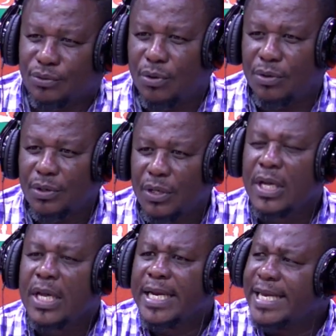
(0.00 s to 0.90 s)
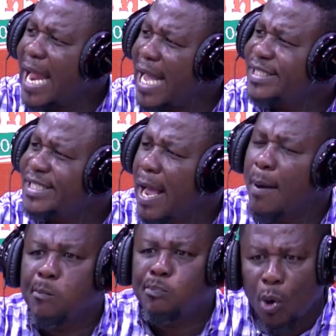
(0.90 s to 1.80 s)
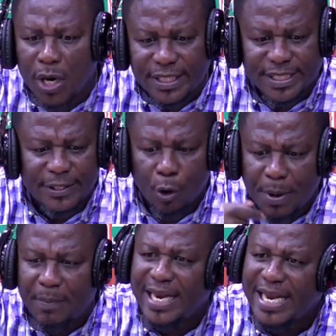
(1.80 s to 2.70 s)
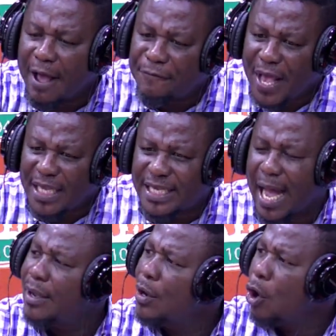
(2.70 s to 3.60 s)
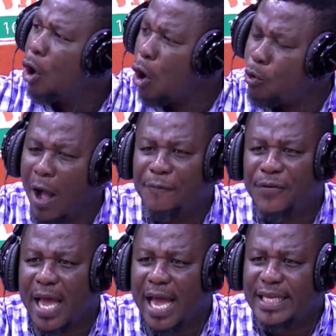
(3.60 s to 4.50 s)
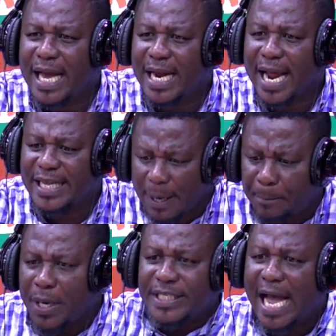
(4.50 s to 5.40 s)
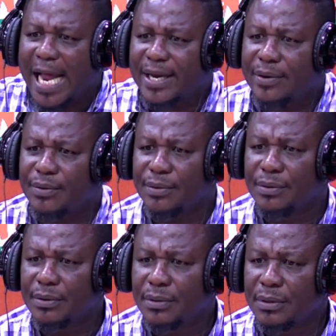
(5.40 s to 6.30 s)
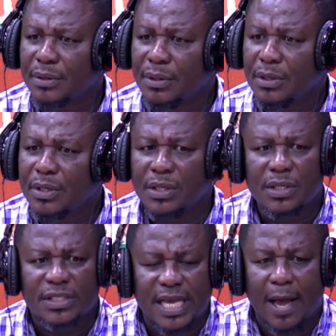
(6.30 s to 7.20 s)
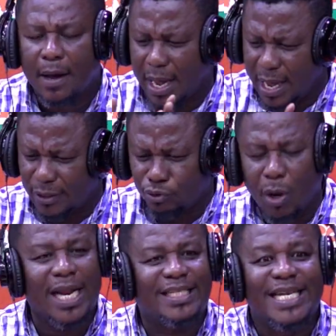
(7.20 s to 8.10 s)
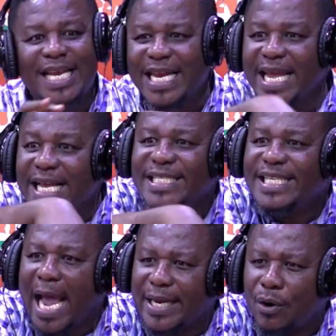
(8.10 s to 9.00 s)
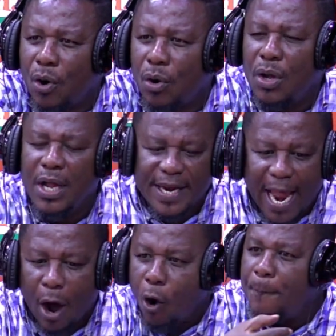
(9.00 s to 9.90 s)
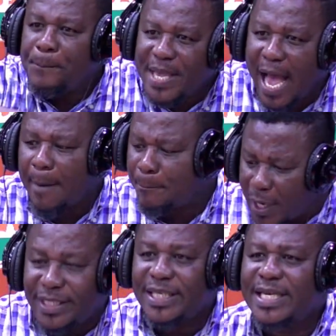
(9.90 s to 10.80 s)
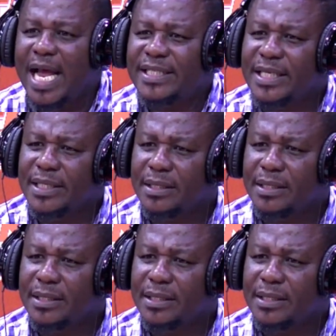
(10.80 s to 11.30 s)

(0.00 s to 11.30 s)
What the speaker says: ni so na se police ni obi be da afiase a okwa agana se police guard ni no se toilet ni ni inside ho na opia police di na chi